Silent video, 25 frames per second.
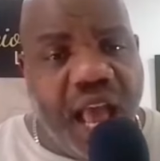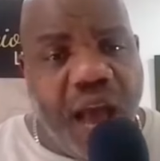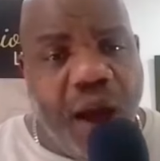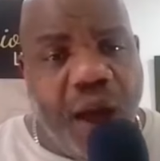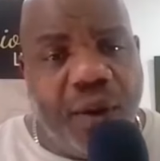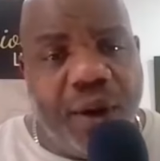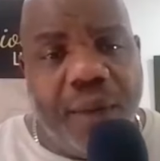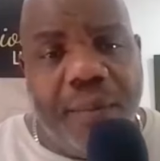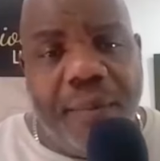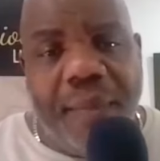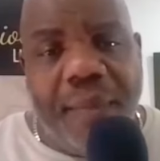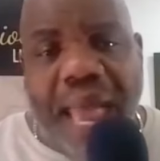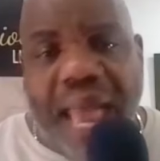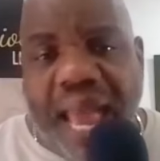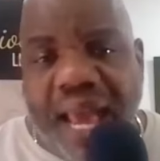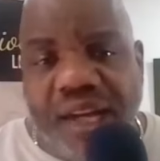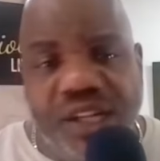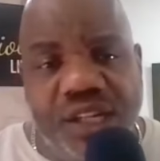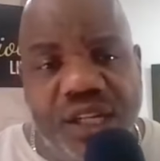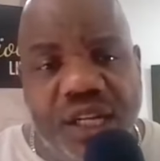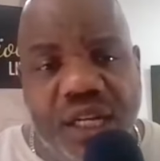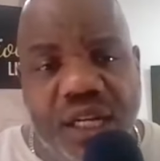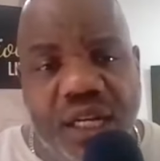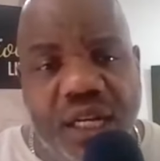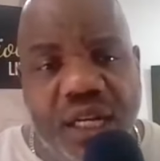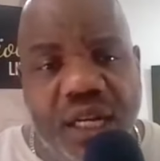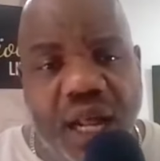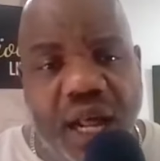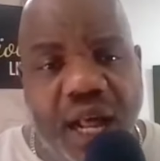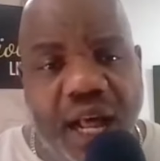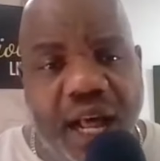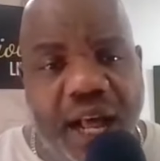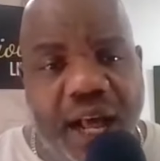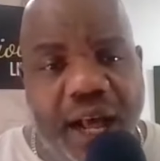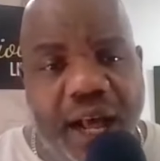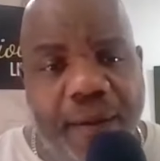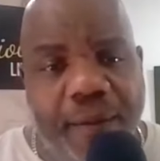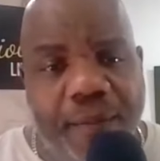I would imagine
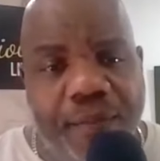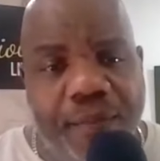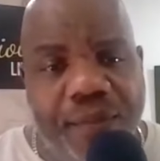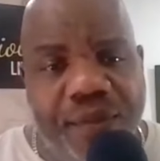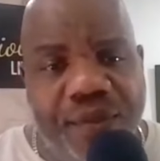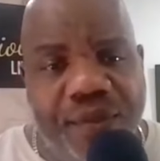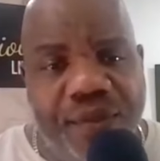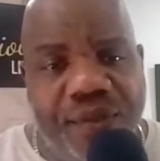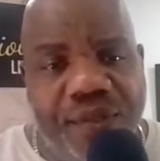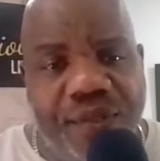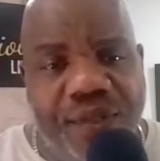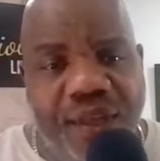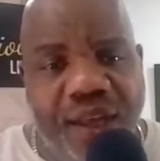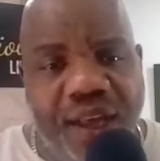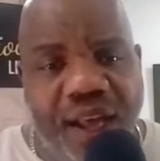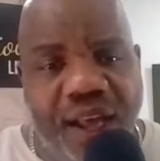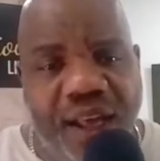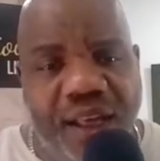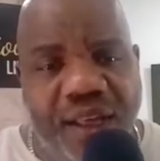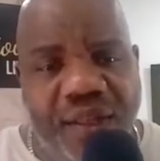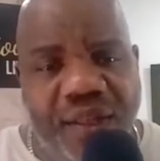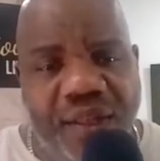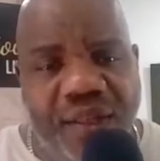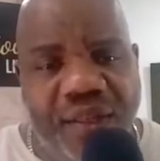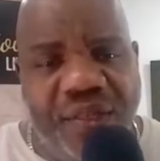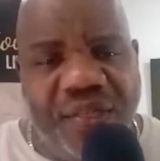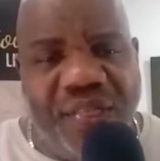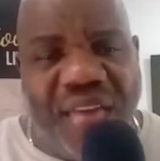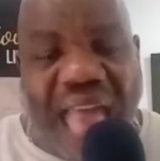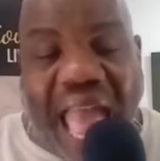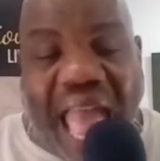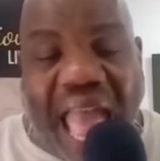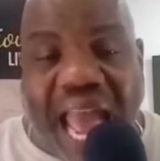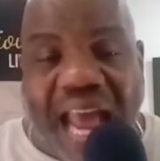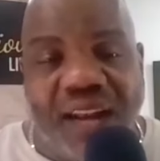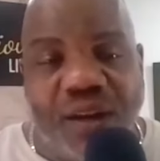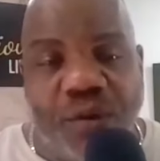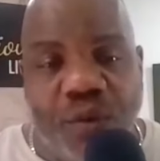um, uh,
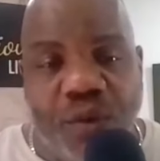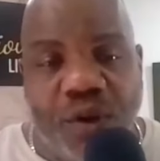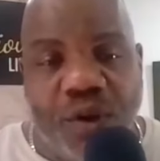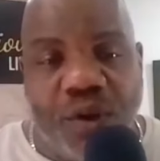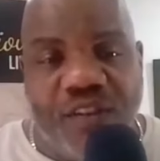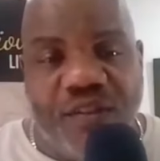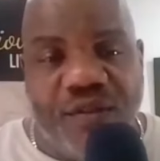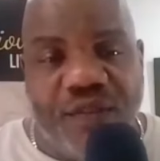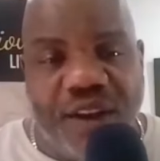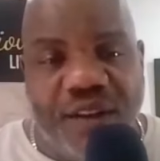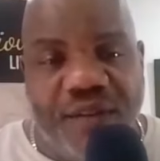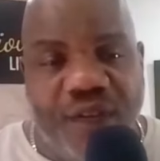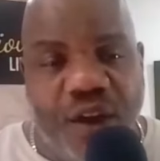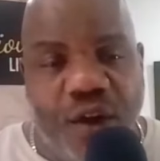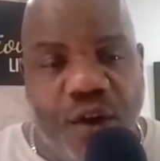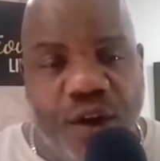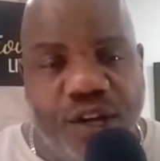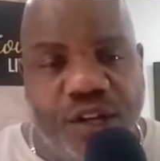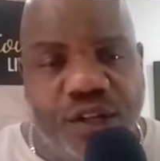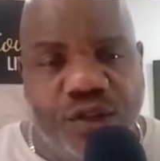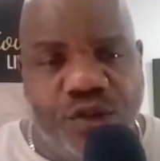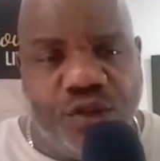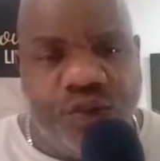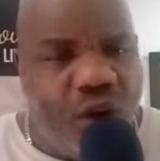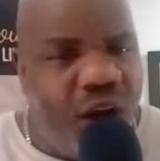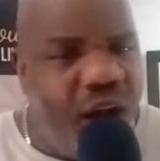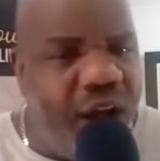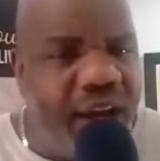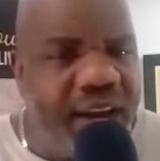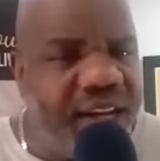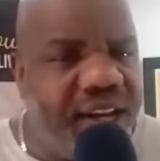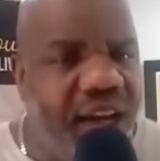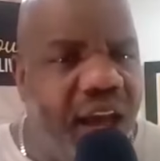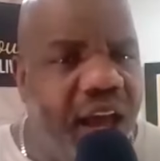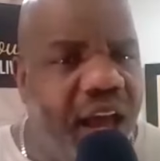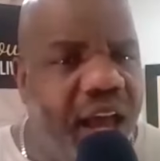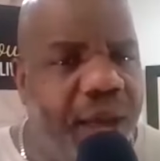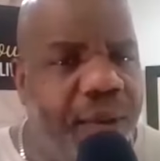that would have been a very trying
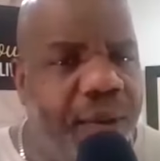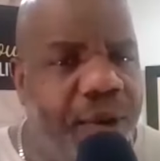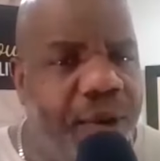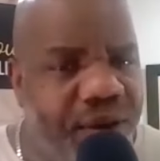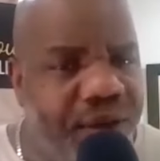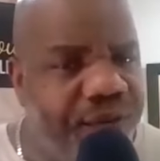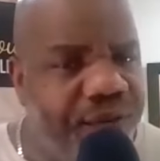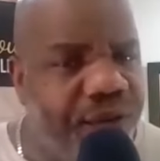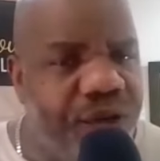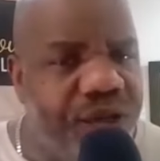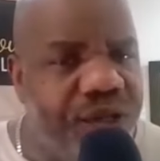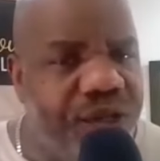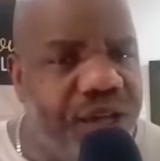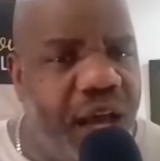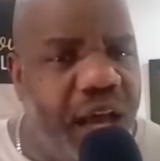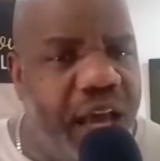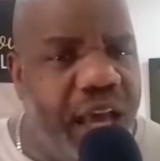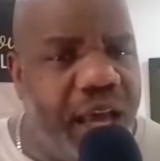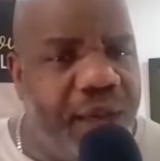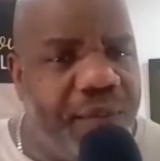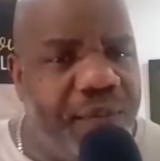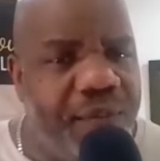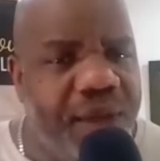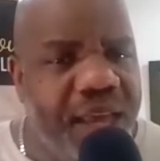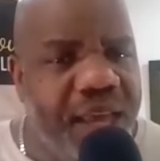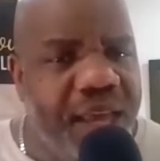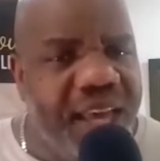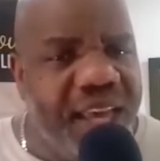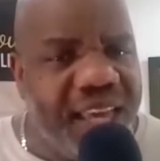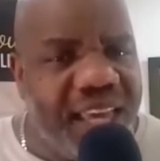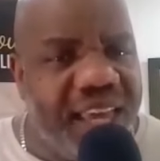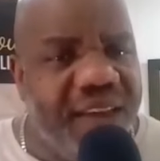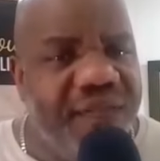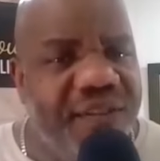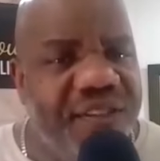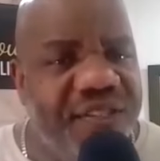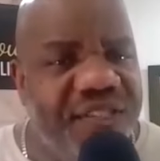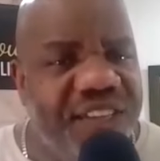time or difficult time,
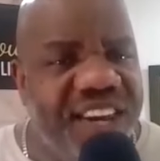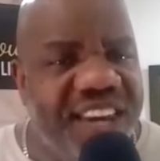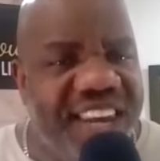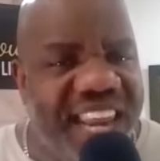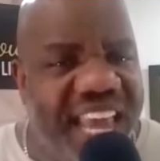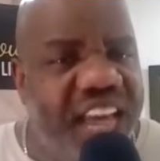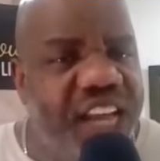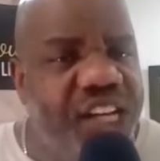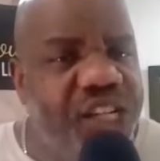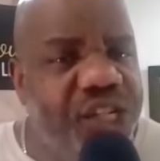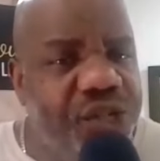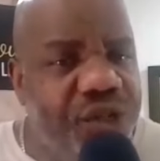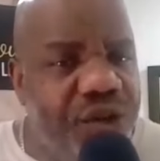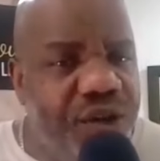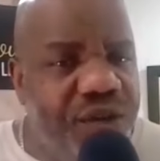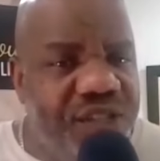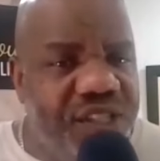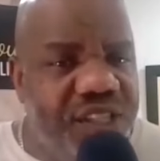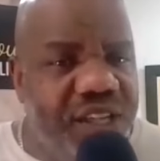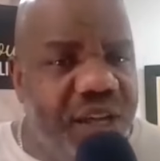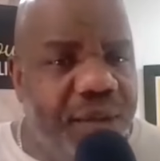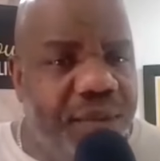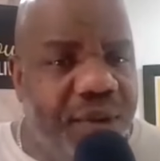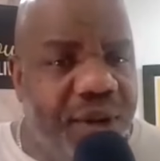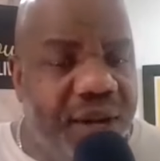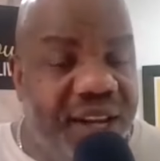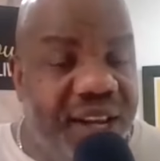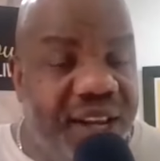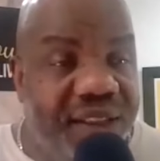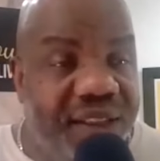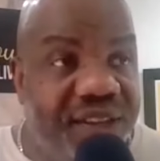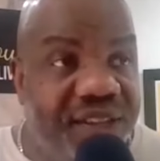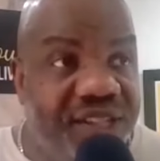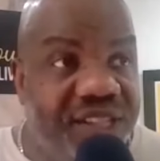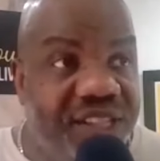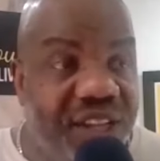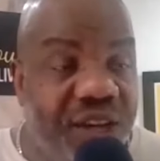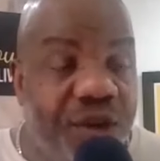given the nature of some and, and
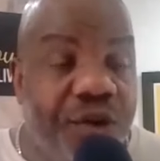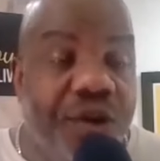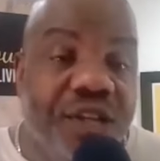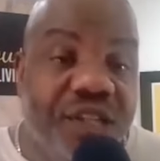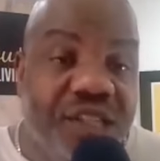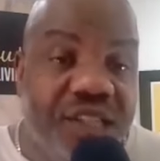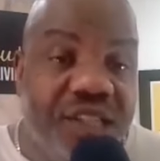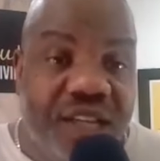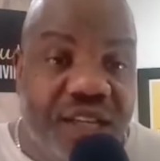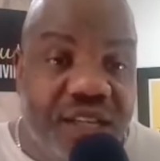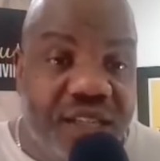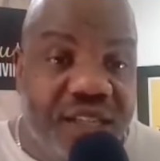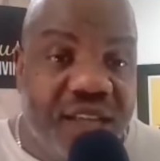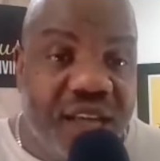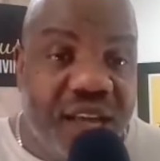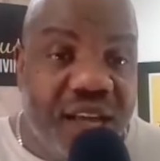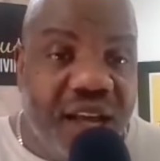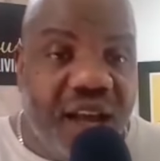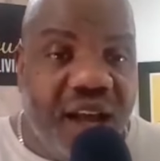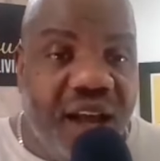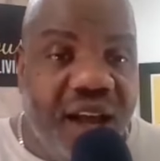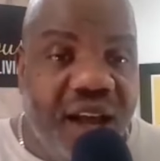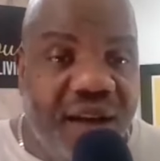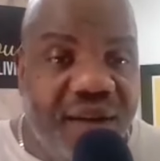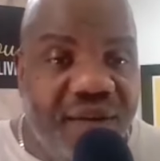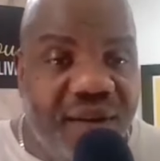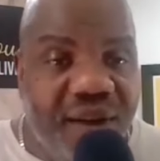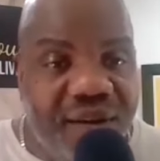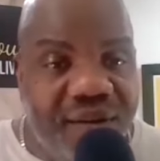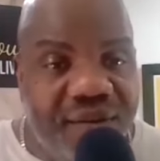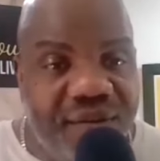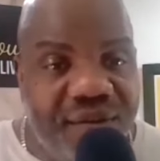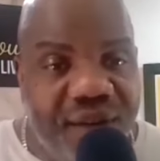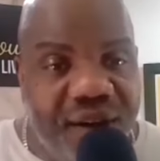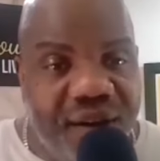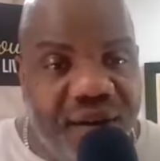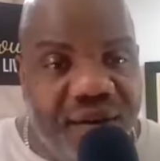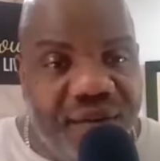the seriousness of
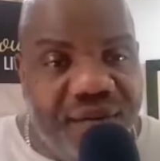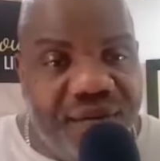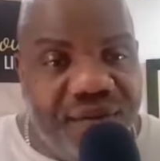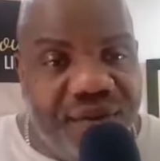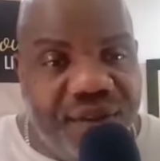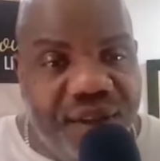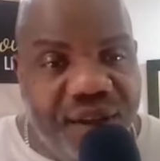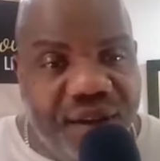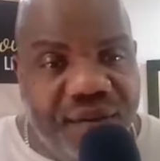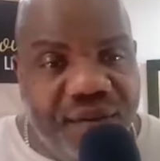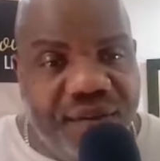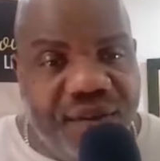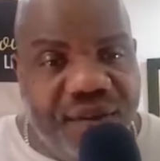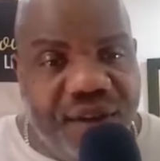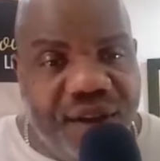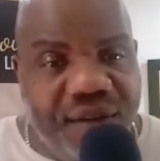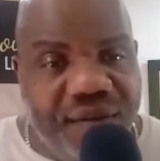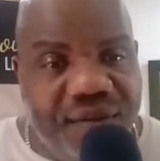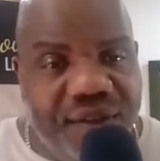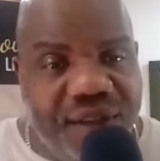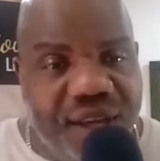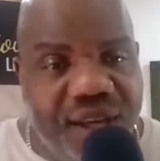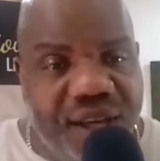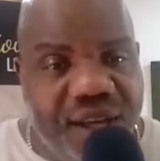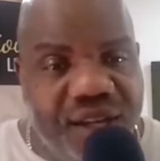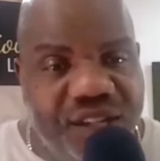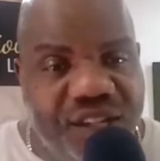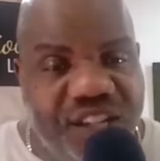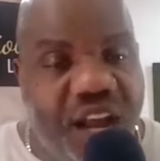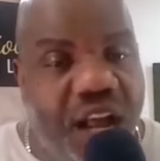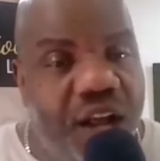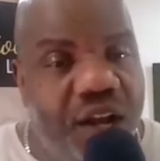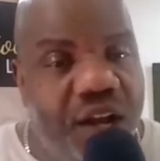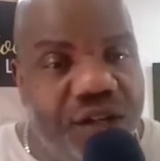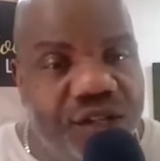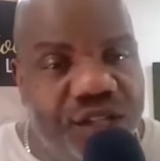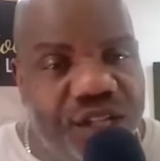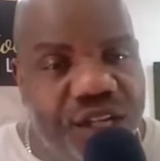of of the, of, of the
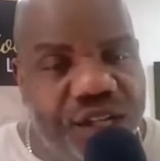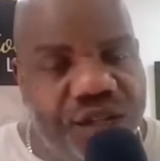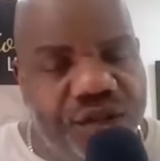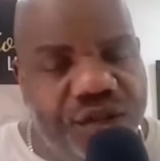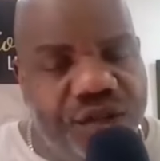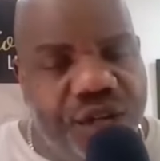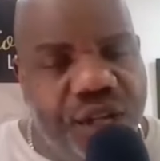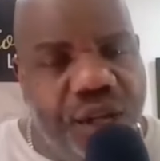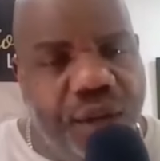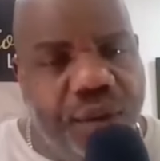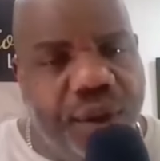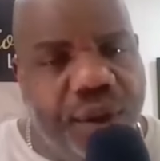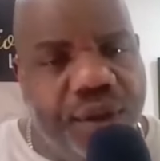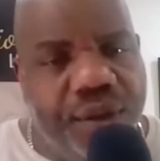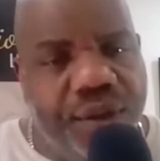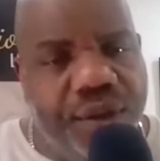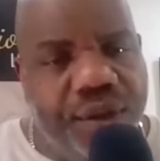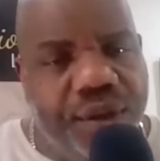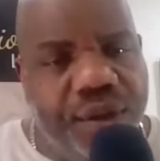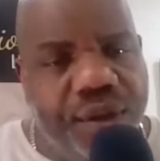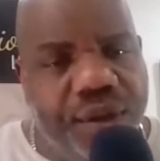challenges that you're dealing with.